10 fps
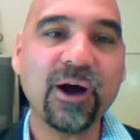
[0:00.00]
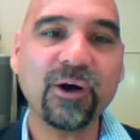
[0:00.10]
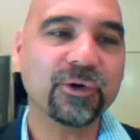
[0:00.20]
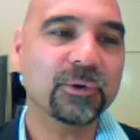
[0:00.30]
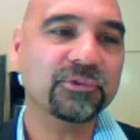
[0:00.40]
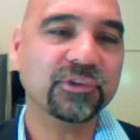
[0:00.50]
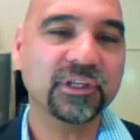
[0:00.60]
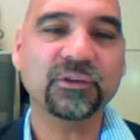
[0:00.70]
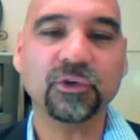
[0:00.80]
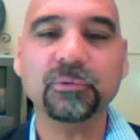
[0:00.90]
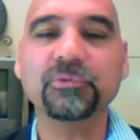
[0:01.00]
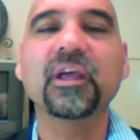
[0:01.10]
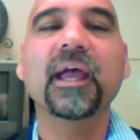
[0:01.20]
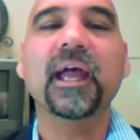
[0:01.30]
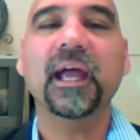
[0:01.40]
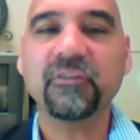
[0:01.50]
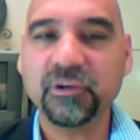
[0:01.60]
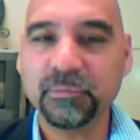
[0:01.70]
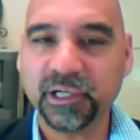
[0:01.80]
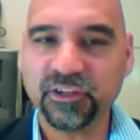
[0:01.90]
You know, there shouldn't be out
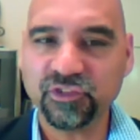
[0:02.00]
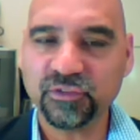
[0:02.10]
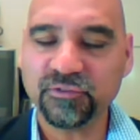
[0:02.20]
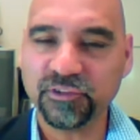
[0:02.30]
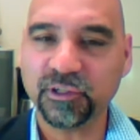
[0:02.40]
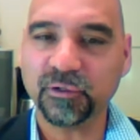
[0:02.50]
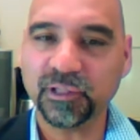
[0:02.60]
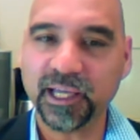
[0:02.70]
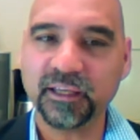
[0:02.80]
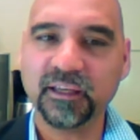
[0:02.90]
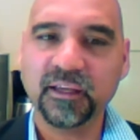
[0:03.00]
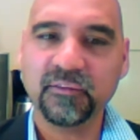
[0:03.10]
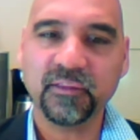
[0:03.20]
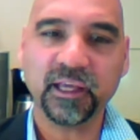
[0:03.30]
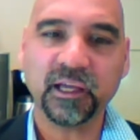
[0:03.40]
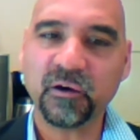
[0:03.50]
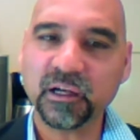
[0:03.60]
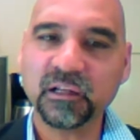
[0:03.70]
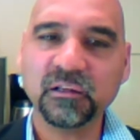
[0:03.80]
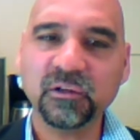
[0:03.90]
groups and in groups. Everybody should
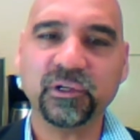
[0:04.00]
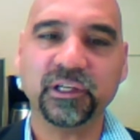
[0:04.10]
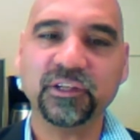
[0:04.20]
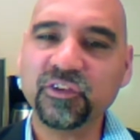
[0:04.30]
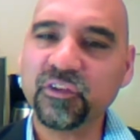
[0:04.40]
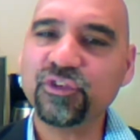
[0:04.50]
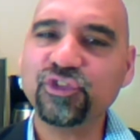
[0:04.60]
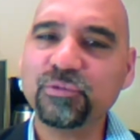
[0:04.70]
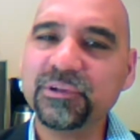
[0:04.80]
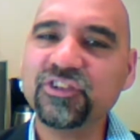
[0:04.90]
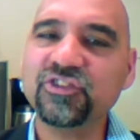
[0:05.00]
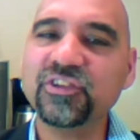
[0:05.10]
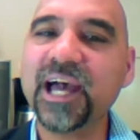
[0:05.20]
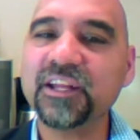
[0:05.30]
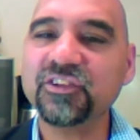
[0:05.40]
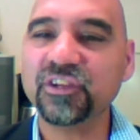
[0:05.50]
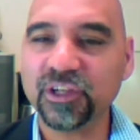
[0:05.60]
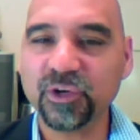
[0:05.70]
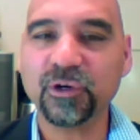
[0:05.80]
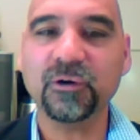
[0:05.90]
feel like they are included.
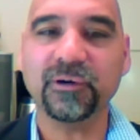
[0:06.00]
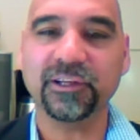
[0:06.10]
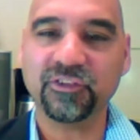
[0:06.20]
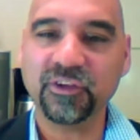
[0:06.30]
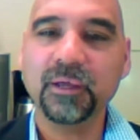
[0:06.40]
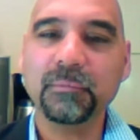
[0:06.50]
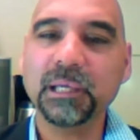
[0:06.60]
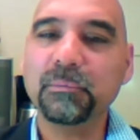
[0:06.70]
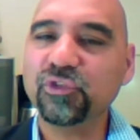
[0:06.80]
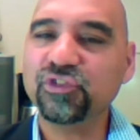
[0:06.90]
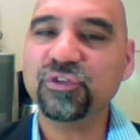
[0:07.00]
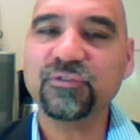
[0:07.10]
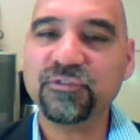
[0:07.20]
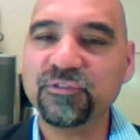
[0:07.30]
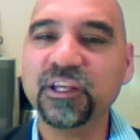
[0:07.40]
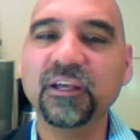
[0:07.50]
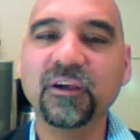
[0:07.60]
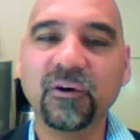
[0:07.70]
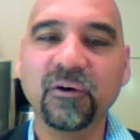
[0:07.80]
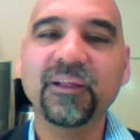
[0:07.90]
And so there should be status
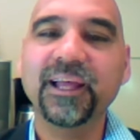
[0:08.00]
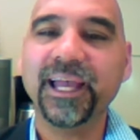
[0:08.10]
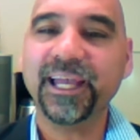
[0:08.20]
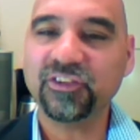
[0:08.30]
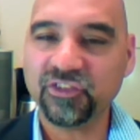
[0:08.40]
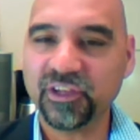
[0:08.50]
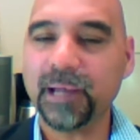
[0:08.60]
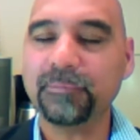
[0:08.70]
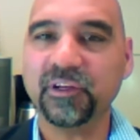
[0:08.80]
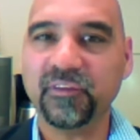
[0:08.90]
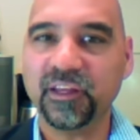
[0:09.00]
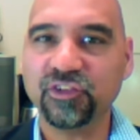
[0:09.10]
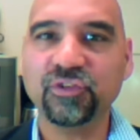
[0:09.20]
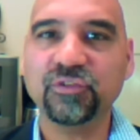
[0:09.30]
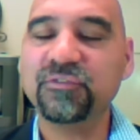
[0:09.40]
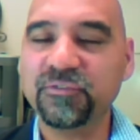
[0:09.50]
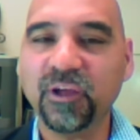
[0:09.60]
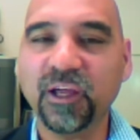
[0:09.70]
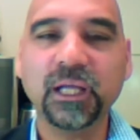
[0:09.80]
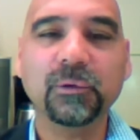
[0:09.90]
congruence. People should feel
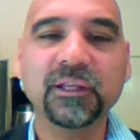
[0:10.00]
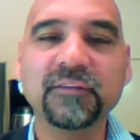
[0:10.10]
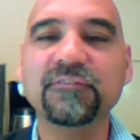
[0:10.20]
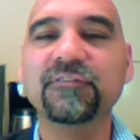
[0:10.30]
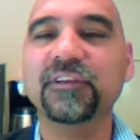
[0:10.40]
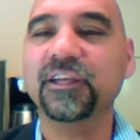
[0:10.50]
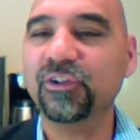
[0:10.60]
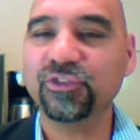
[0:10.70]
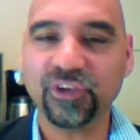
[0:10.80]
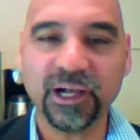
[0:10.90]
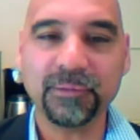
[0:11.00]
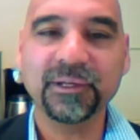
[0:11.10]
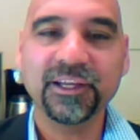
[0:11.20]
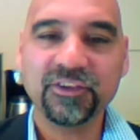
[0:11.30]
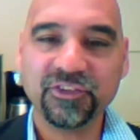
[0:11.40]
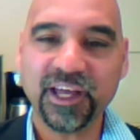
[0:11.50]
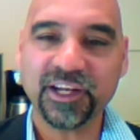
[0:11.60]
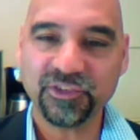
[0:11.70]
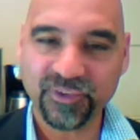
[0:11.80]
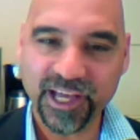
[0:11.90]
accepted. They should equally
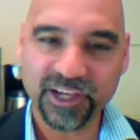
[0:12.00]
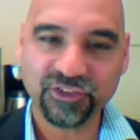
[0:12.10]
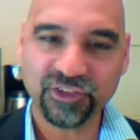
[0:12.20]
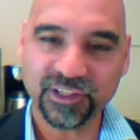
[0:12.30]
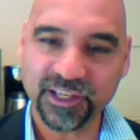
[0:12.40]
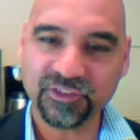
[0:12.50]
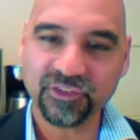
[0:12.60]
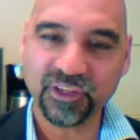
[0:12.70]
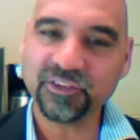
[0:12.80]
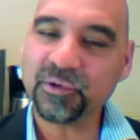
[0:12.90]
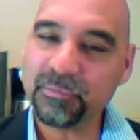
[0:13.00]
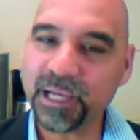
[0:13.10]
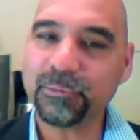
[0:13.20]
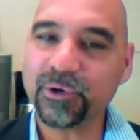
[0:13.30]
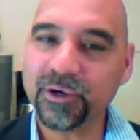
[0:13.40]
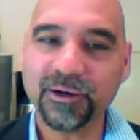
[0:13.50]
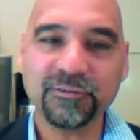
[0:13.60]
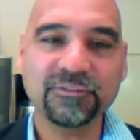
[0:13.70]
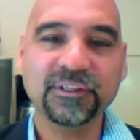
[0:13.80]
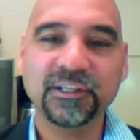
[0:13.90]
feel job
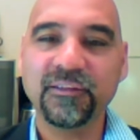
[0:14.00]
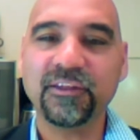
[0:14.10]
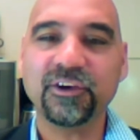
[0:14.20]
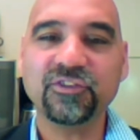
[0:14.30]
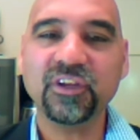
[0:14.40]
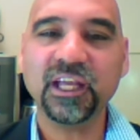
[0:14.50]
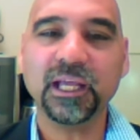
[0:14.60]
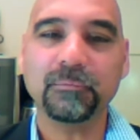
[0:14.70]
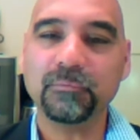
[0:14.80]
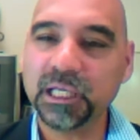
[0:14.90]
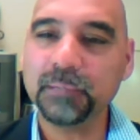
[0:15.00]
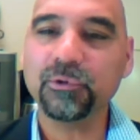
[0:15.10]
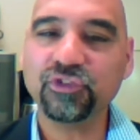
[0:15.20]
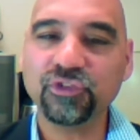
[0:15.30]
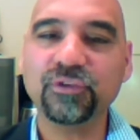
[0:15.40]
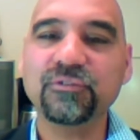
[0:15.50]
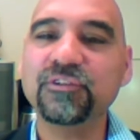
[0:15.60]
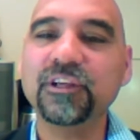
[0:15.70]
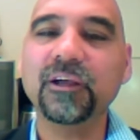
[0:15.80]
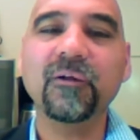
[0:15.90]
satisfaction as, as a member of
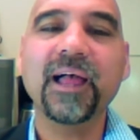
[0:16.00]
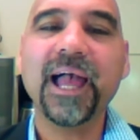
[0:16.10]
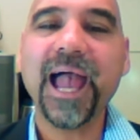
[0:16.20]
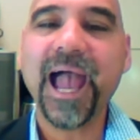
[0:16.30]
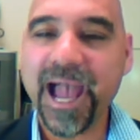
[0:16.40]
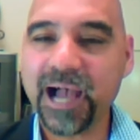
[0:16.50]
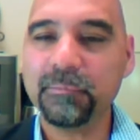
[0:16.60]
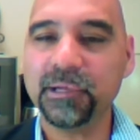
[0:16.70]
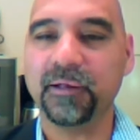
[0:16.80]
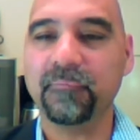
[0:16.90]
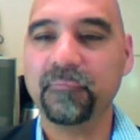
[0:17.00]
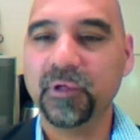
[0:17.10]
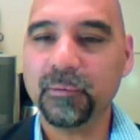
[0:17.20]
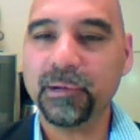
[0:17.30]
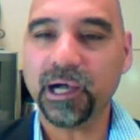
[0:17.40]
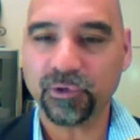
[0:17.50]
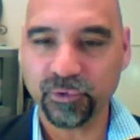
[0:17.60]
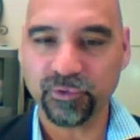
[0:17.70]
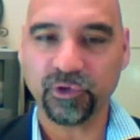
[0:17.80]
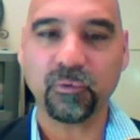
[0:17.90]
their team. People should feel
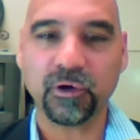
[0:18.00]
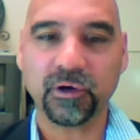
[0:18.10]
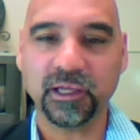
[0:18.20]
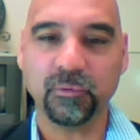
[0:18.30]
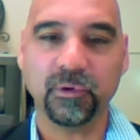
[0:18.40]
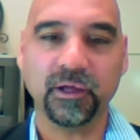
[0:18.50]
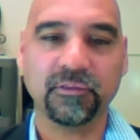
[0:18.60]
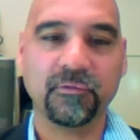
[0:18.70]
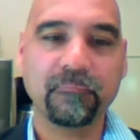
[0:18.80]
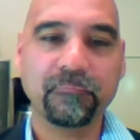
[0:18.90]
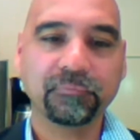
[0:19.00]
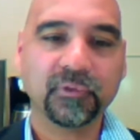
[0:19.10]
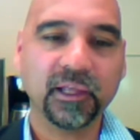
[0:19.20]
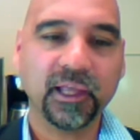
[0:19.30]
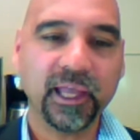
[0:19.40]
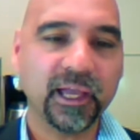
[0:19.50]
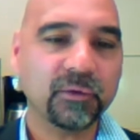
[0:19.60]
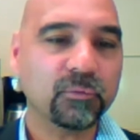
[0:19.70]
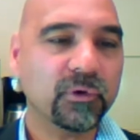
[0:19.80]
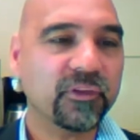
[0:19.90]
happy about who they're
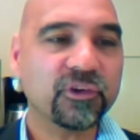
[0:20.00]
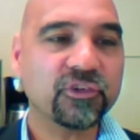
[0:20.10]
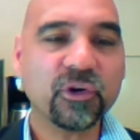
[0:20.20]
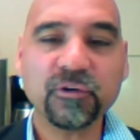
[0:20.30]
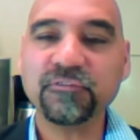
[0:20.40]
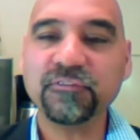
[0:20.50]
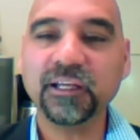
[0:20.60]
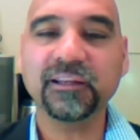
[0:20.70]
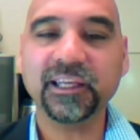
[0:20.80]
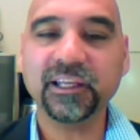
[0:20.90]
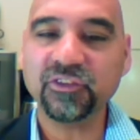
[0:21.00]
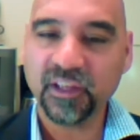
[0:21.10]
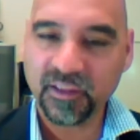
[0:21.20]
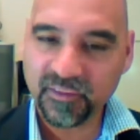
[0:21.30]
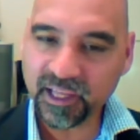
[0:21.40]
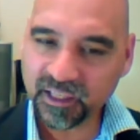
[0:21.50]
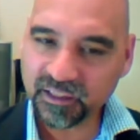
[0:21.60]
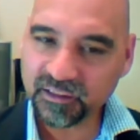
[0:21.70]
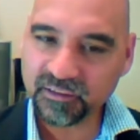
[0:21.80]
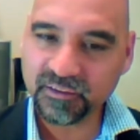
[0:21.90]
working with. And when
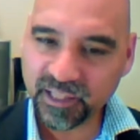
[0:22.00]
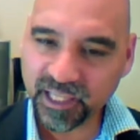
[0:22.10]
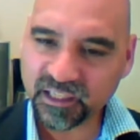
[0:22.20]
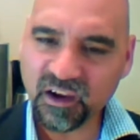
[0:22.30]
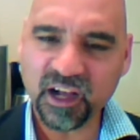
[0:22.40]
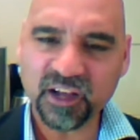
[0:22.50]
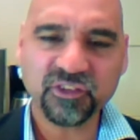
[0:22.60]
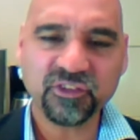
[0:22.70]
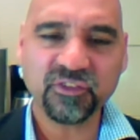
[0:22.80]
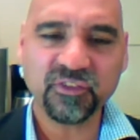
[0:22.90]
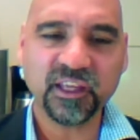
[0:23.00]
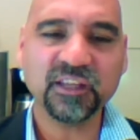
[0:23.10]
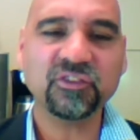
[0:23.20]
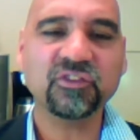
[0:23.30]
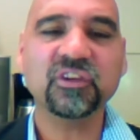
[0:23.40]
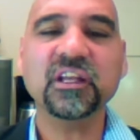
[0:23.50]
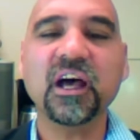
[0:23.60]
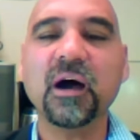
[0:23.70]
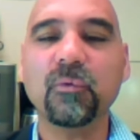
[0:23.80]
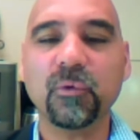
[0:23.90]
there's hurt feelings, that could
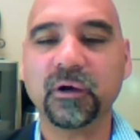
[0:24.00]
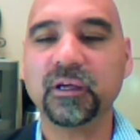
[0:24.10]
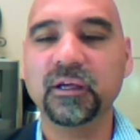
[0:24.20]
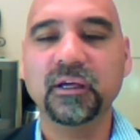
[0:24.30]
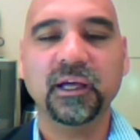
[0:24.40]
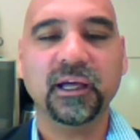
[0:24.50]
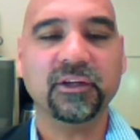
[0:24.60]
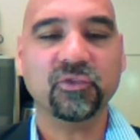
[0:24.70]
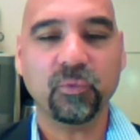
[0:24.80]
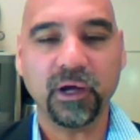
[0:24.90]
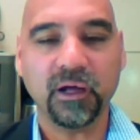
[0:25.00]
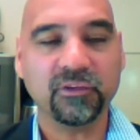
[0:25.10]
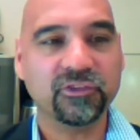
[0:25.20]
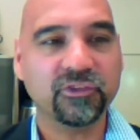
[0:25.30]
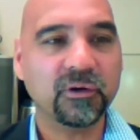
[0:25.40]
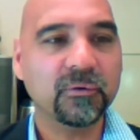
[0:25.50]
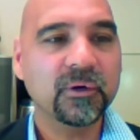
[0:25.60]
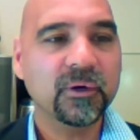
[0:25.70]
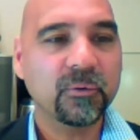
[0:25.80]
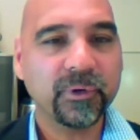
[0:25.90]
that causes things to not
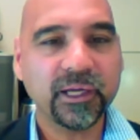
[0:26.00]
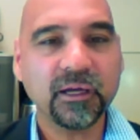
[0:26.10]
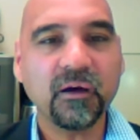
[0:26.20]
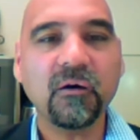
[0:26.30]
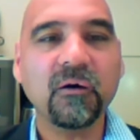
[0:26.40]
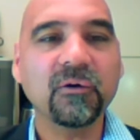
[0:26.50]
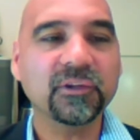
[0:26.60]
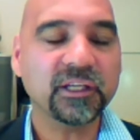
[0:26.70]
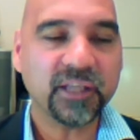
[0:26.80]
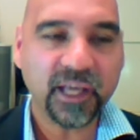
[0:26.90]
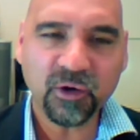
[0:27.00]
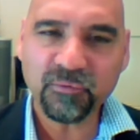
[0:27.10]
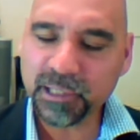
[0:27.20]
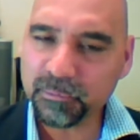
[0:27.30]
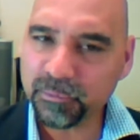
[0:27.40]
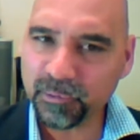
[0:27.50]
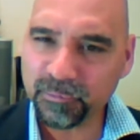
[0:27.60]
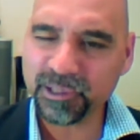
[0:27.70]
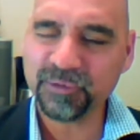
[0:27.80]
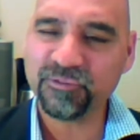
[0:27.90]
work as well. So
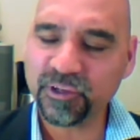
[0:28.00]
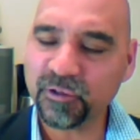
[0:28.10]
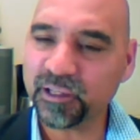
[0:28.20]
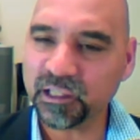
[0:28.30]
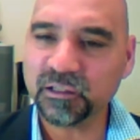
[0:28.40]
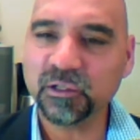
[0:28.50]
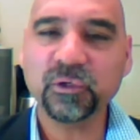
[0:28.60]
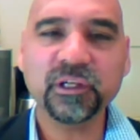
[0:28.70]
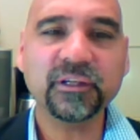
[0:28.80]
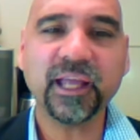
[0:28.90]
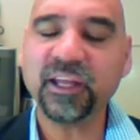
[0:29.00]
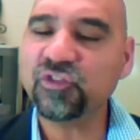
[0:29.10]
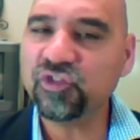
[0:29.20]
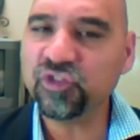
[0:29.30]
we all need to help people